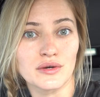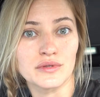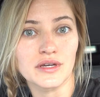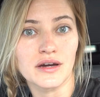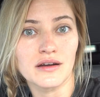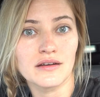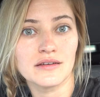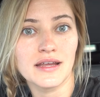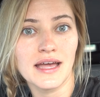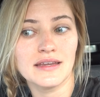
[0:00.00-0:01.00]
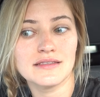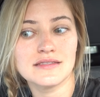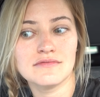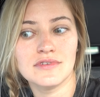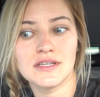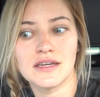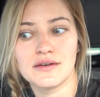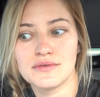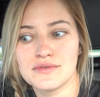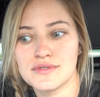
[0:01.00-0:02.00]
go in the car and edit some
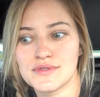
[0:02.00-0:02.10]
videos.